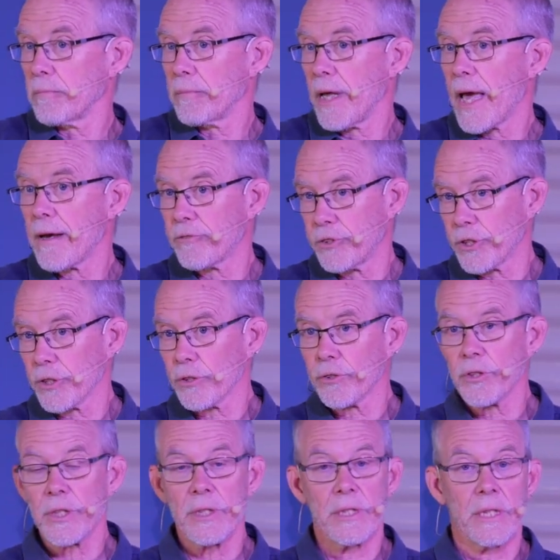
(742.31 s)
have
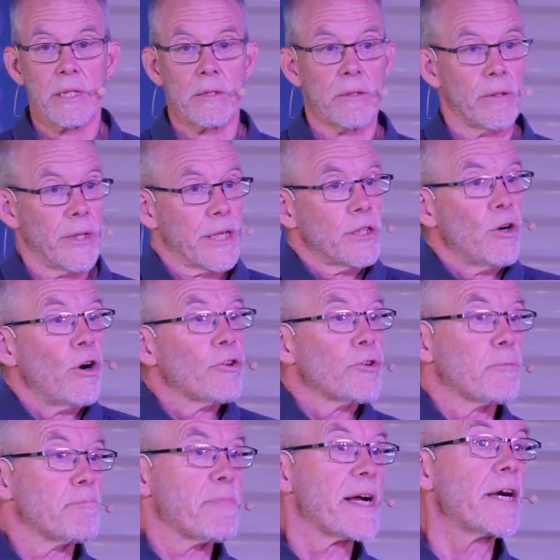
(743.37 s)
children, they called
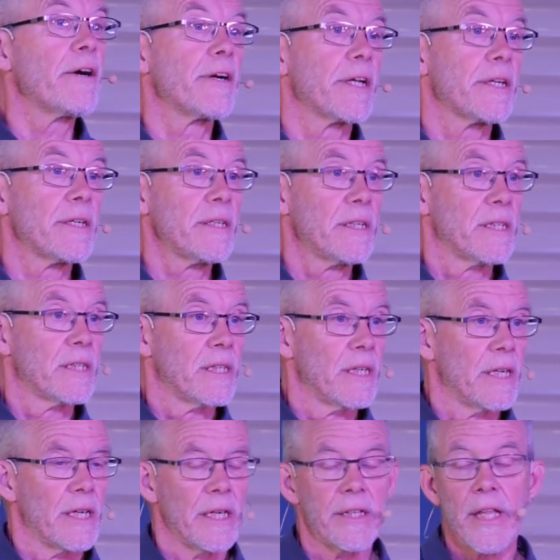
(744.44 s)
her barren,
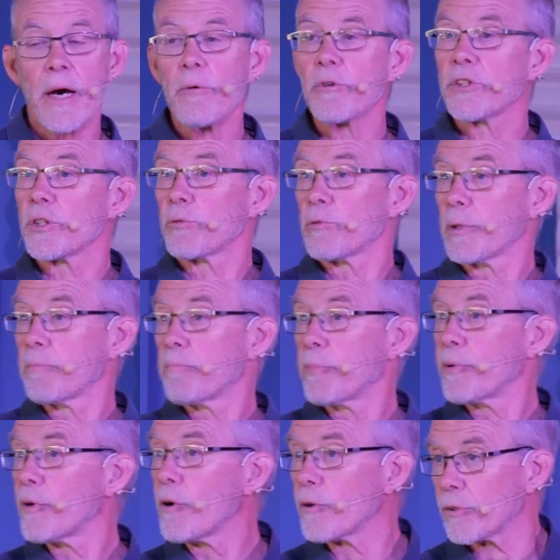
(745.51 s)
and that was a
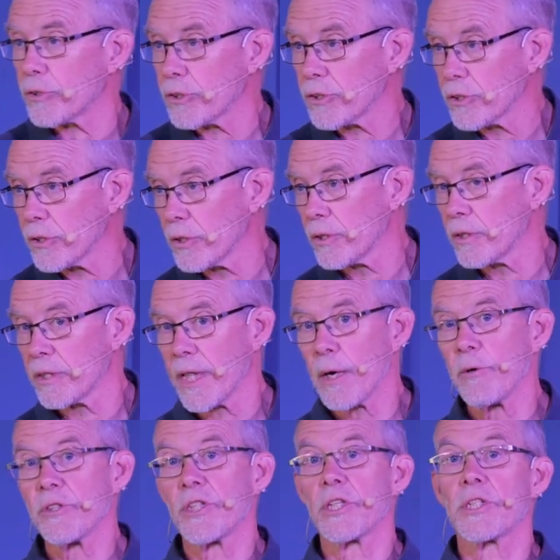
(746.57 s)
reproach.
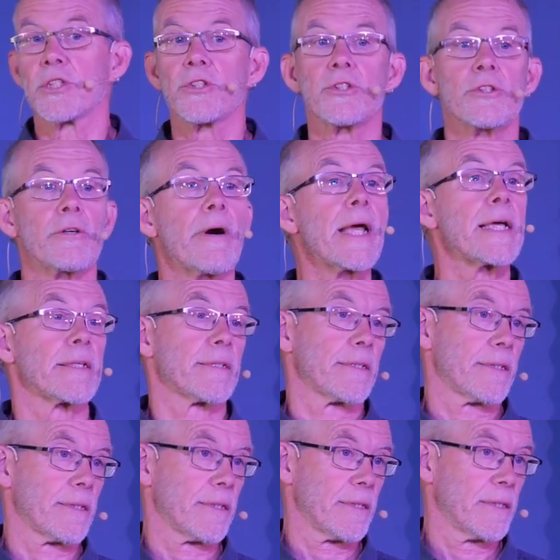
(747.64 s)
That was a
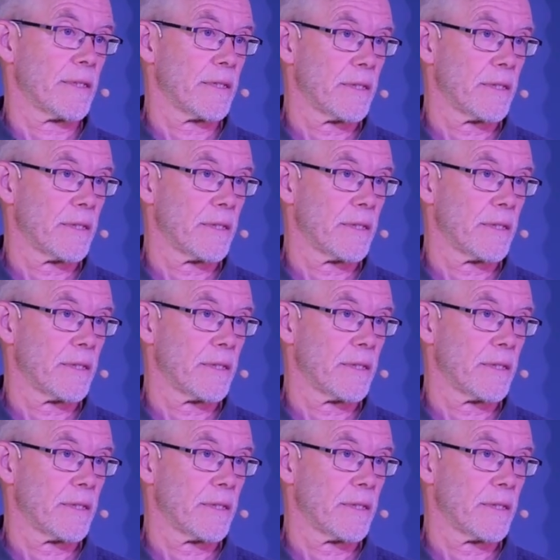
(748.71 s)
disgrace.